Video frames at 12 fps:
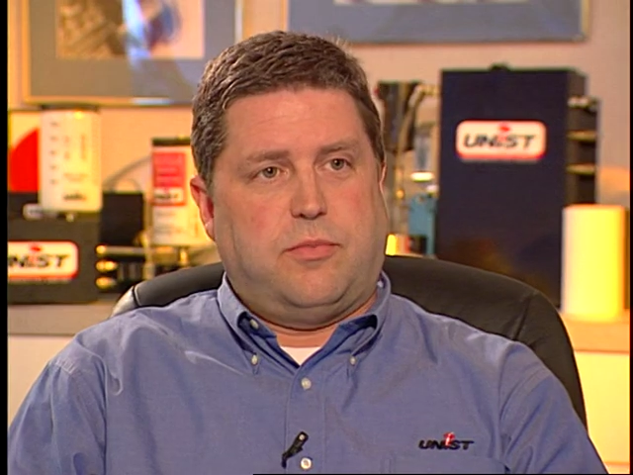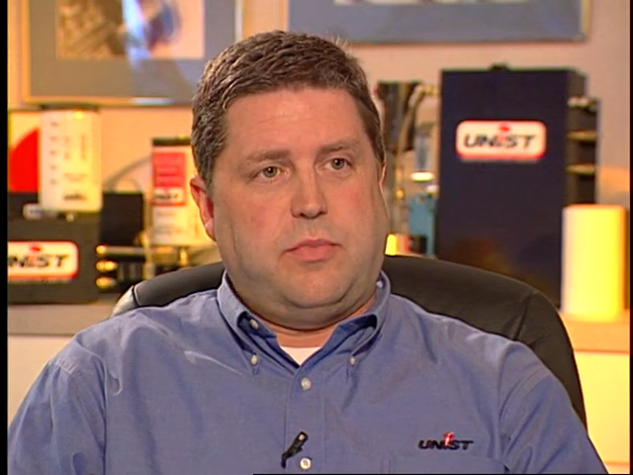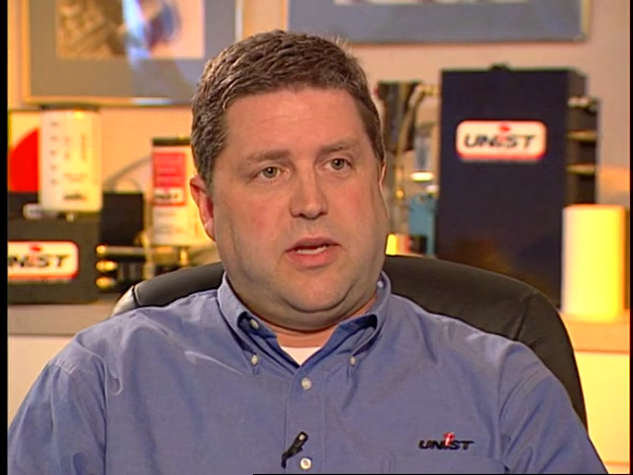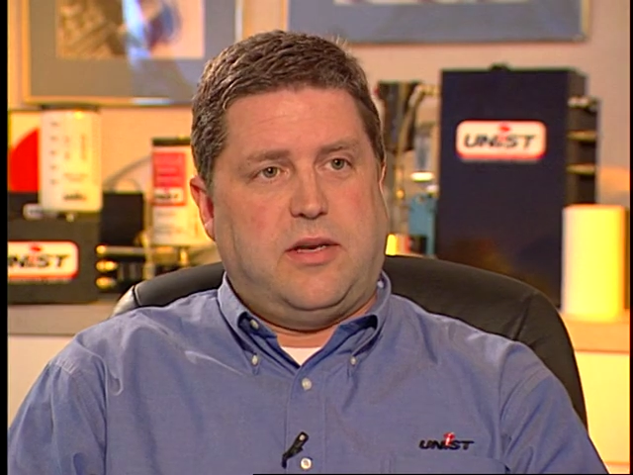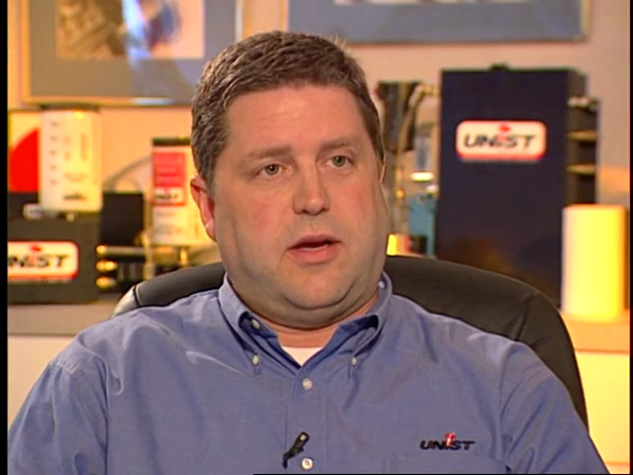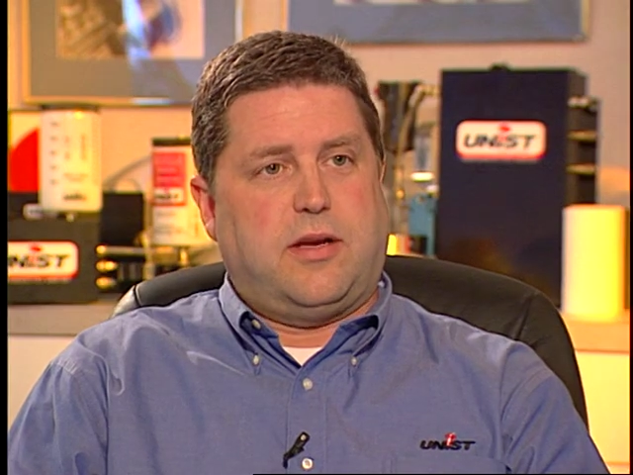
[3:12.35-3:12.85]

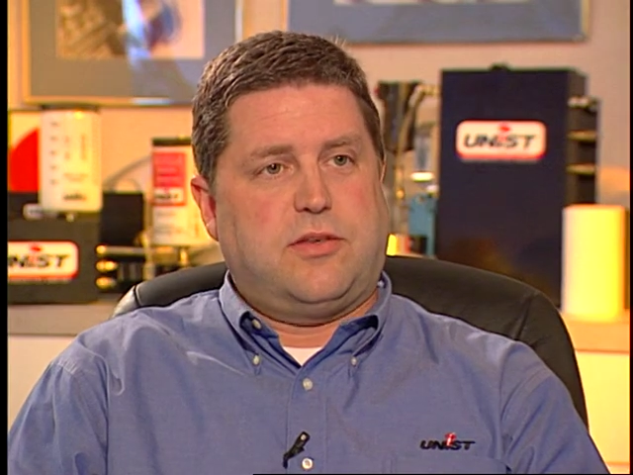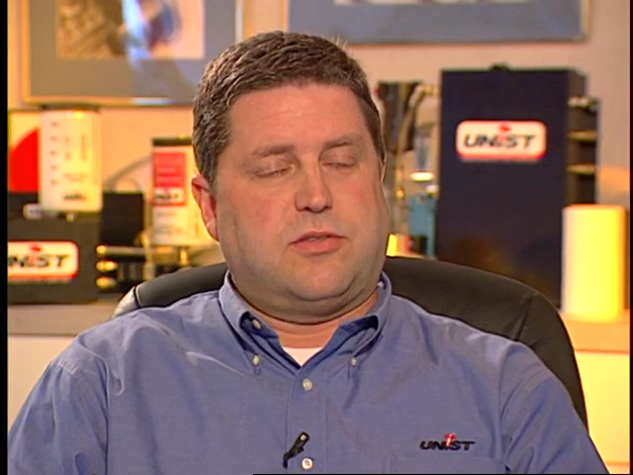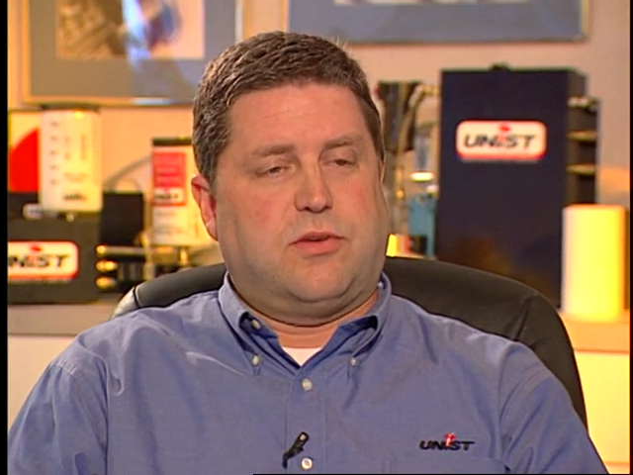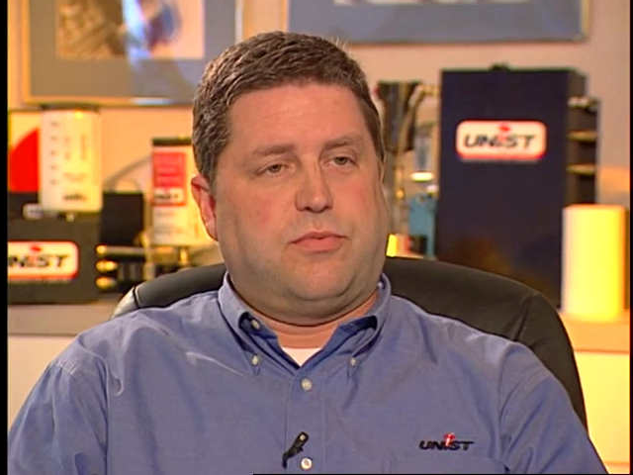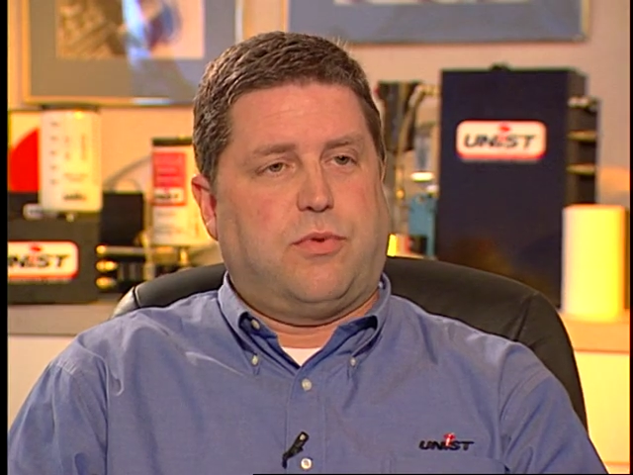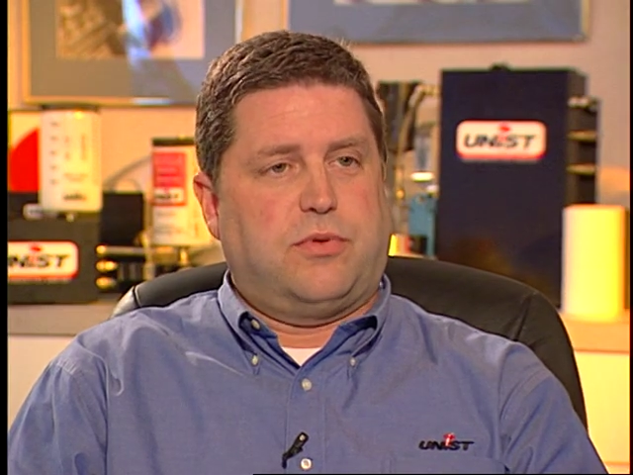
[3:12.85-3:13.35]
meet
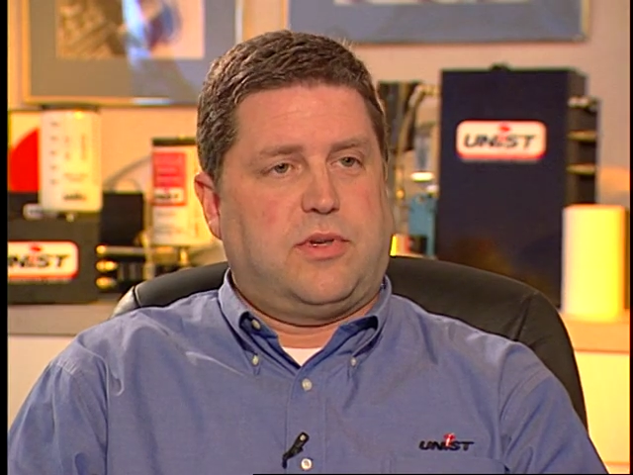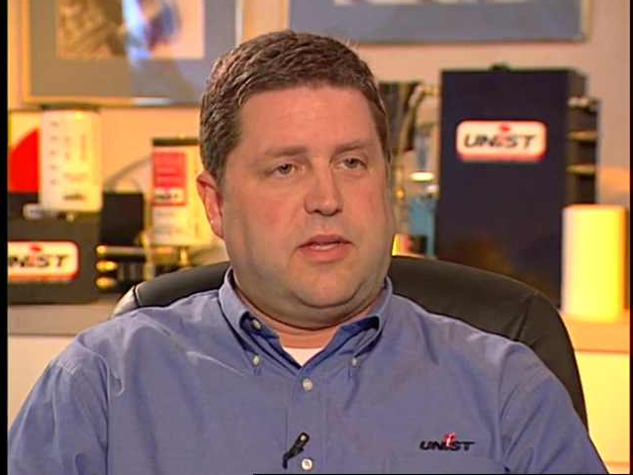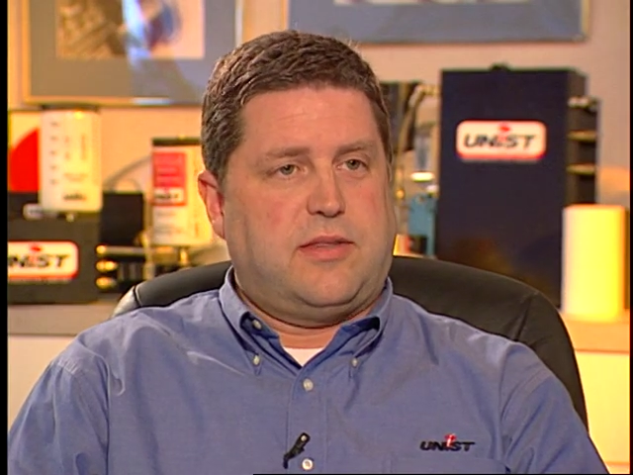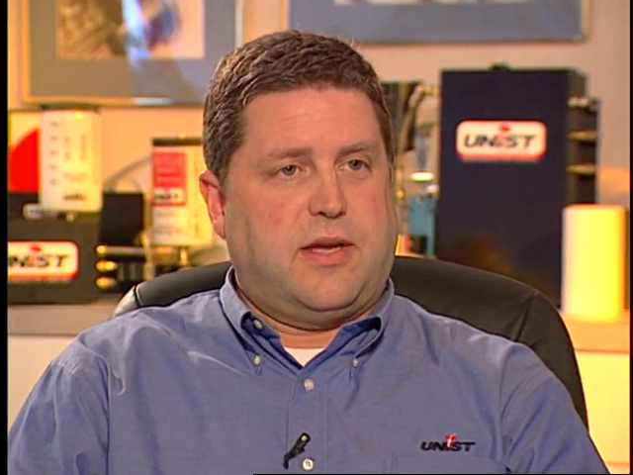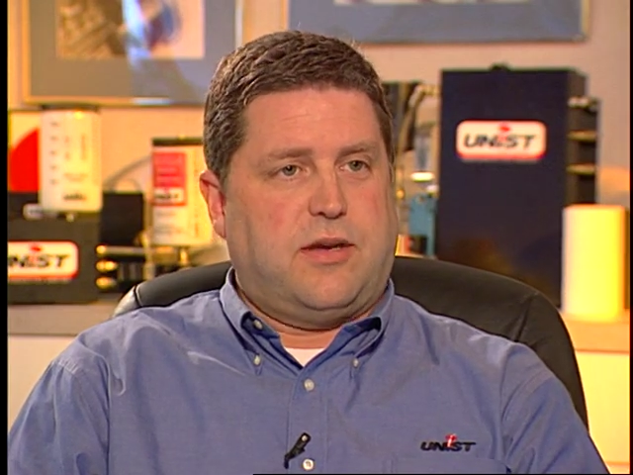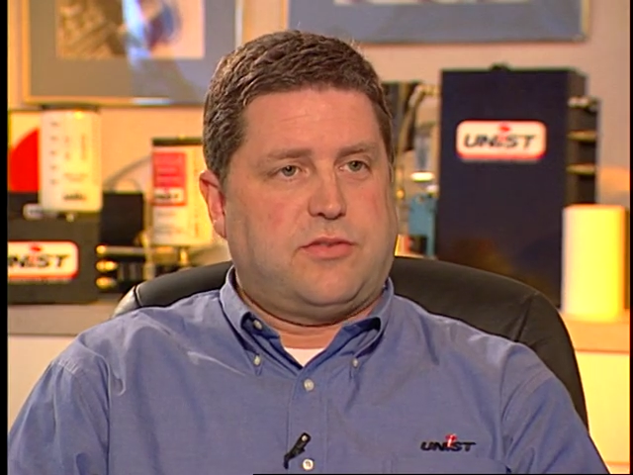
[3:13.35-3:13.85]
ISO
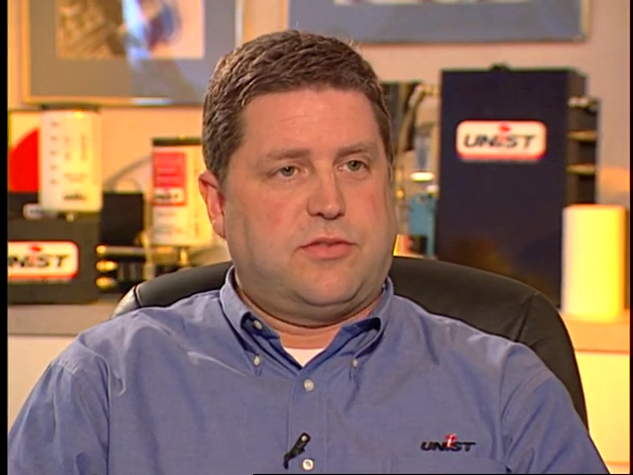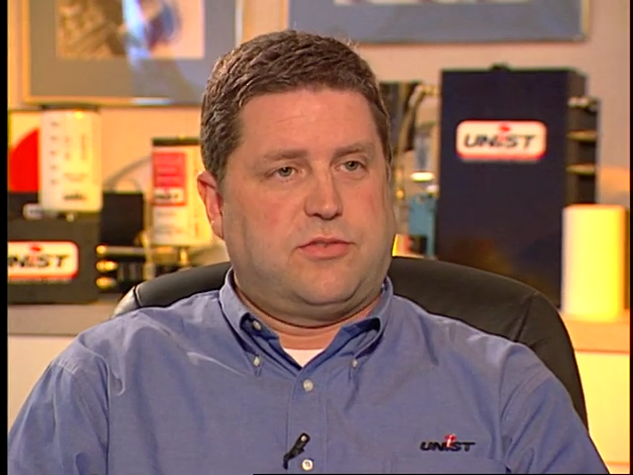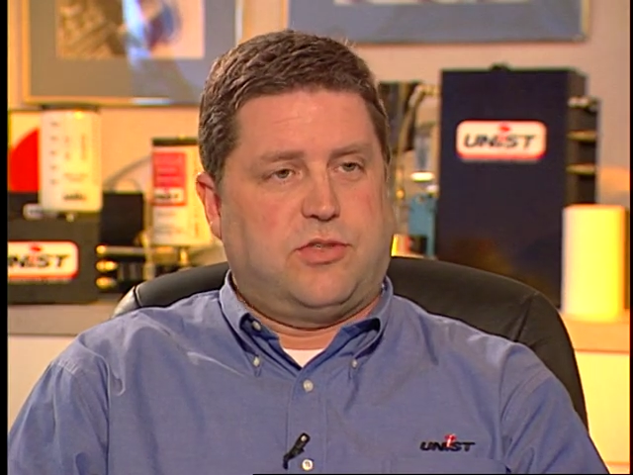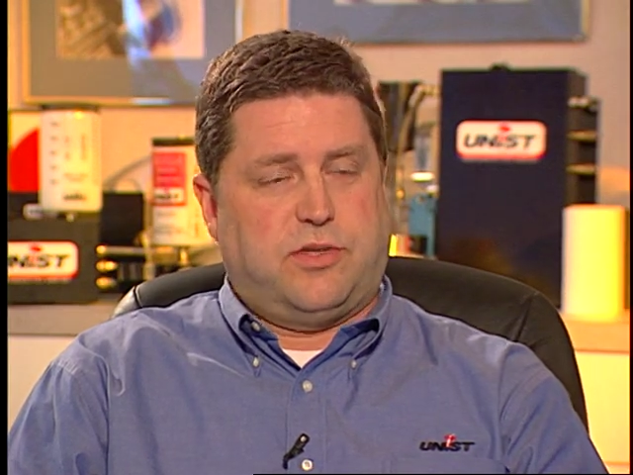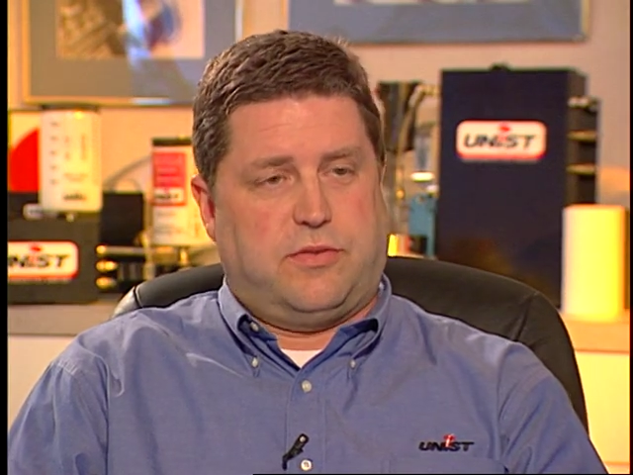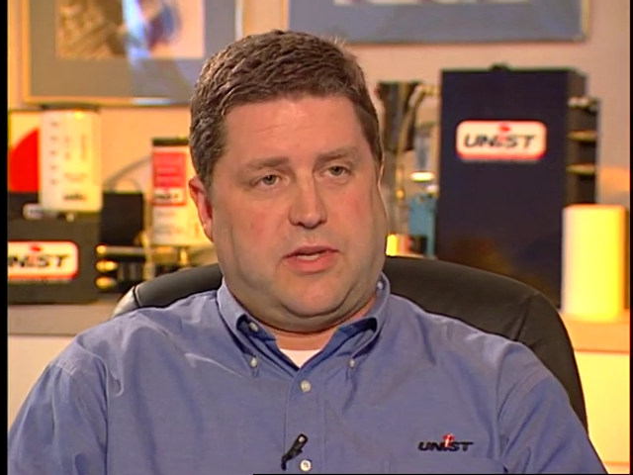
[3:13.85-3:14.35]
14000
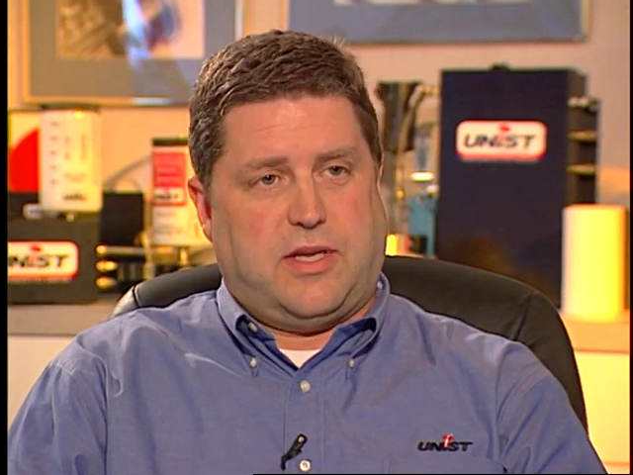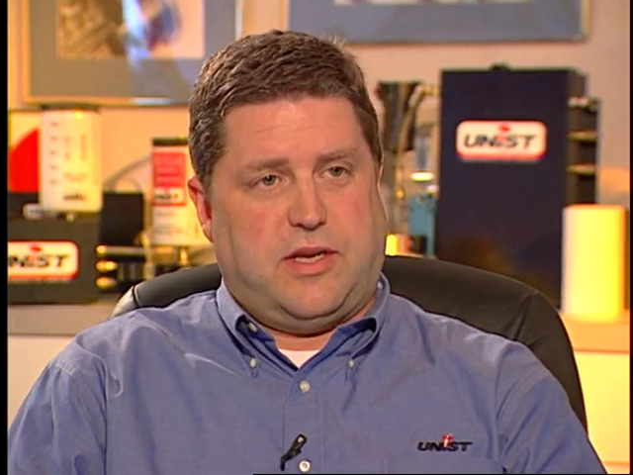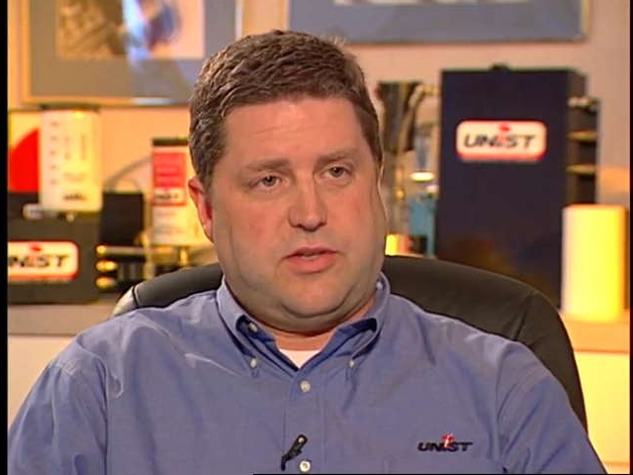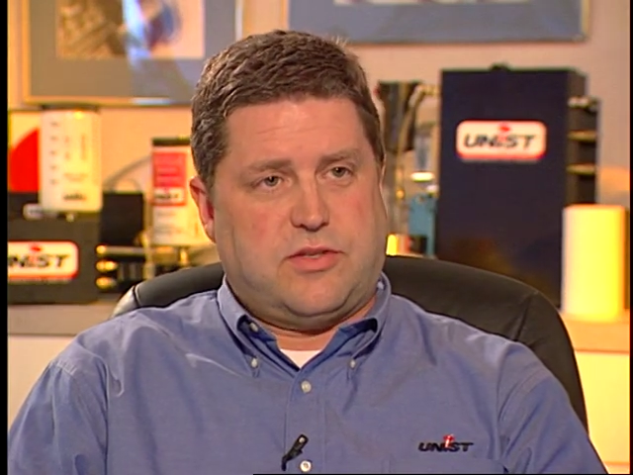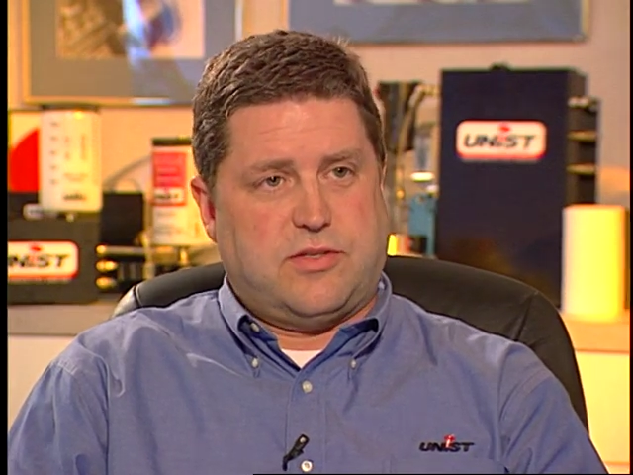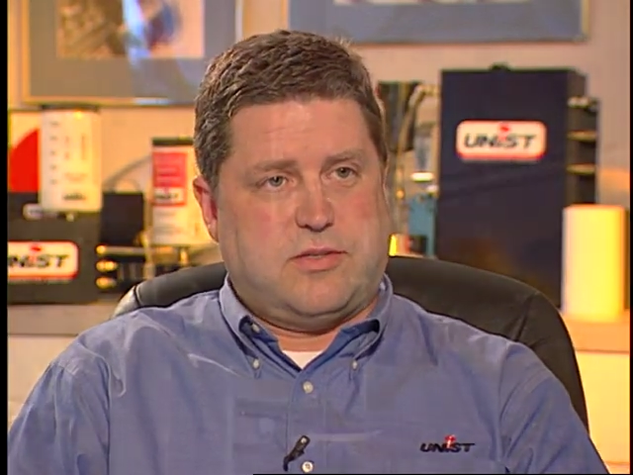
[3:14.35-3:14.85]

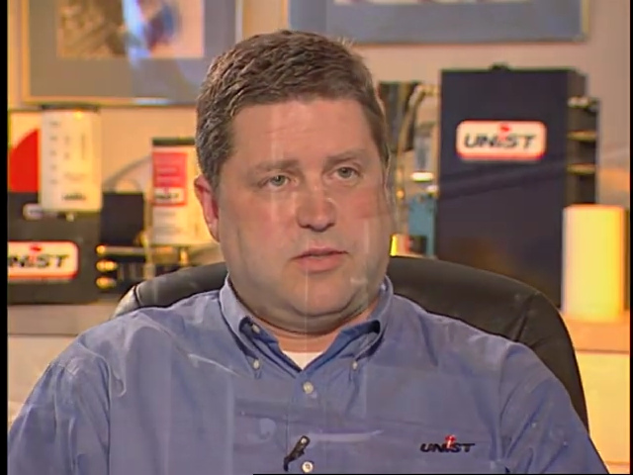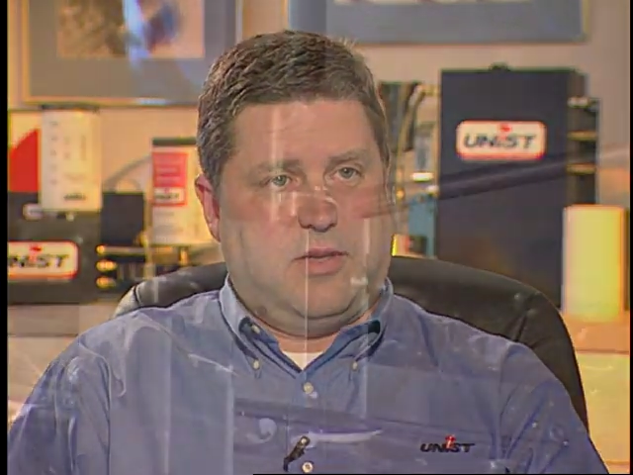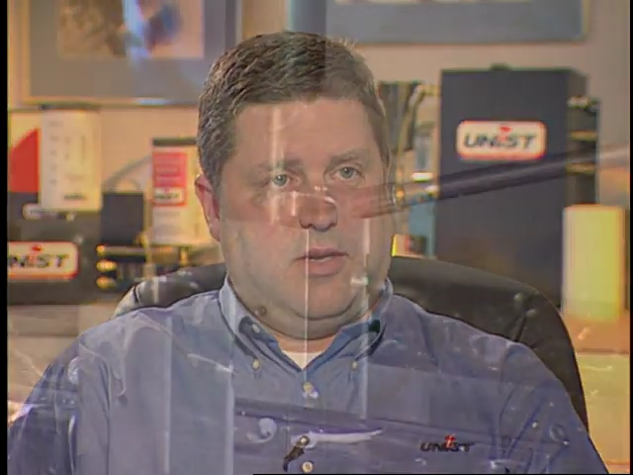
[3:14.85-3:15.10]
certifications.